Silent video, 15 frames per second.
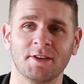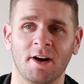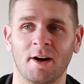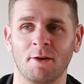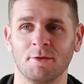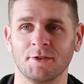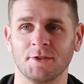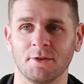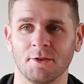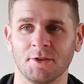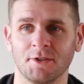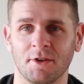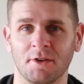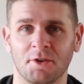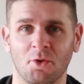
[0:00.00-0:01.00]
I was
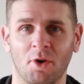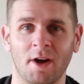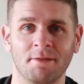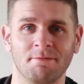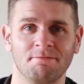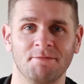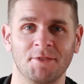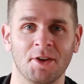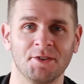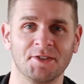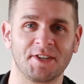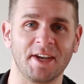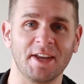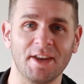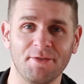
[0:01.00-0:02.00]
also quite,
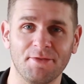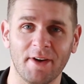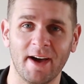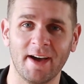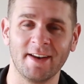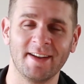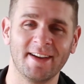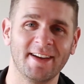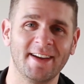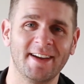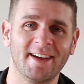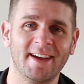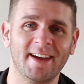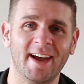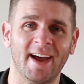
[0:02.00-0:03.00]
skinny fat.
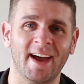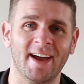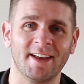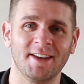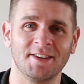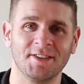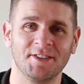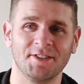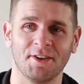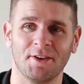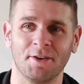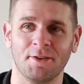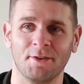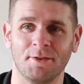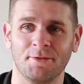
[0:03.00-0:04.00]
And
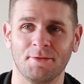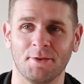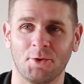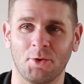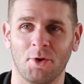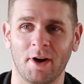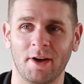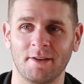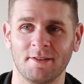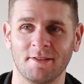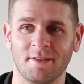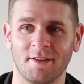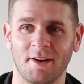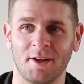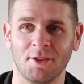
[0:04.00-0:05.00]
so for quite
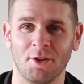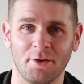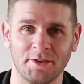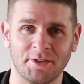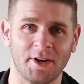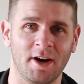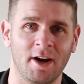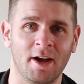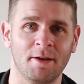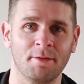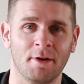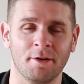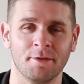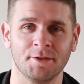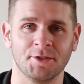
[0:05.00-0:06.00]
a long time,
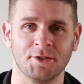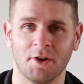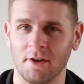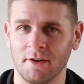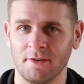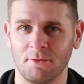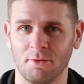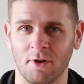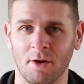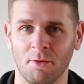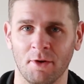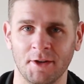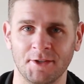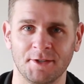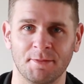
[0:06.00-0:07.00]
I was not where I
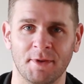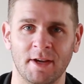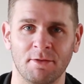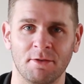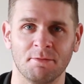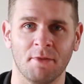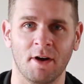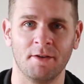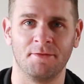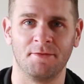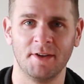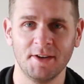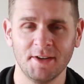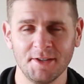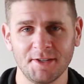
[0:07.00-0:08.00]
wanted to be with my
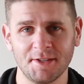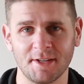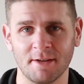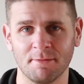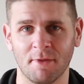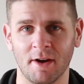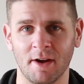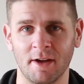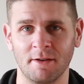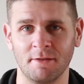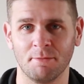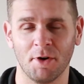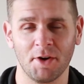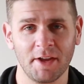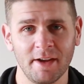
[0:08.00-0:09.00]
fitness and my
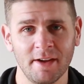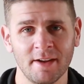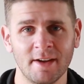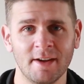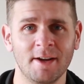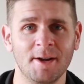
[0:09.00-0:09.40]
body.